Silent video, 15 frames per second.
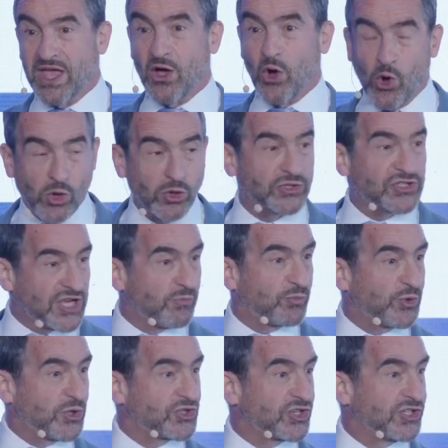All
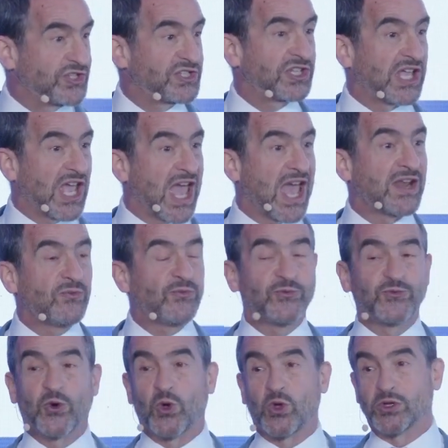temperatures can
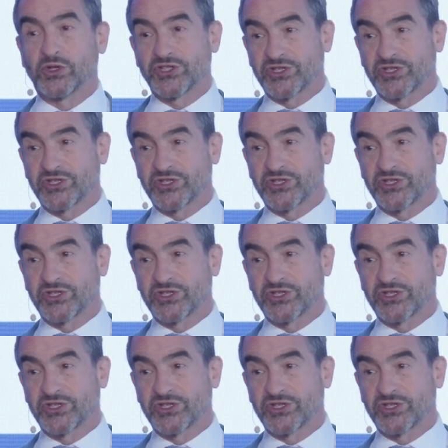fall